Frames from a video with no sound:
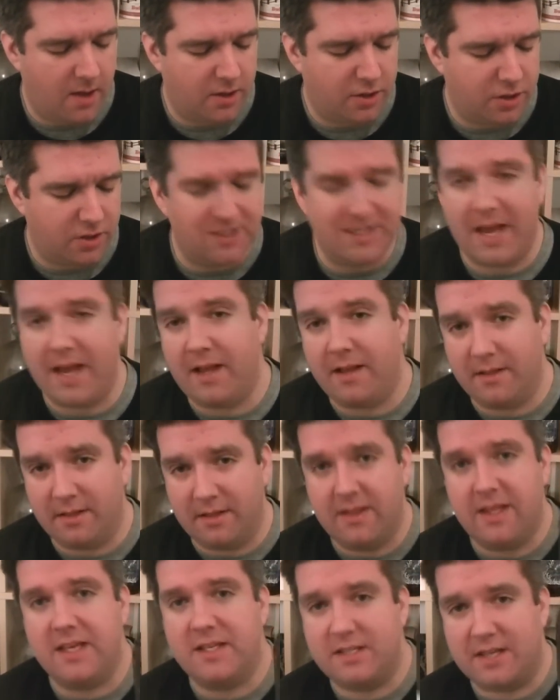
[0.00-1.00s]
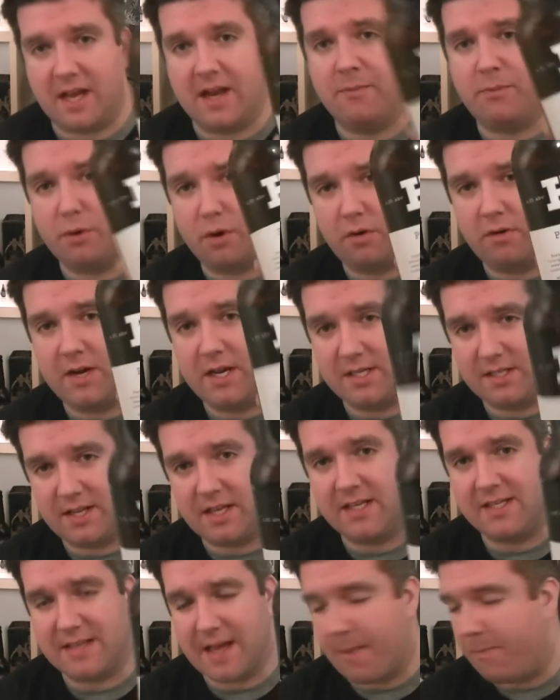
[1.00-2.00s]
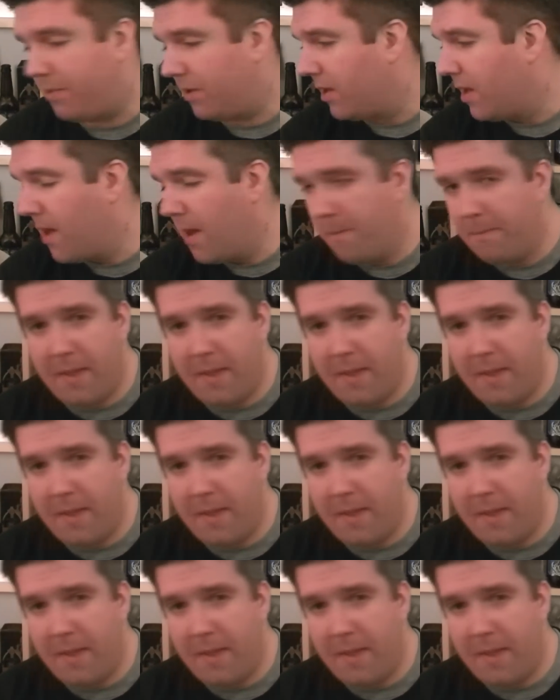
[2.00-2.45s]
should take this kind of brewery as an example.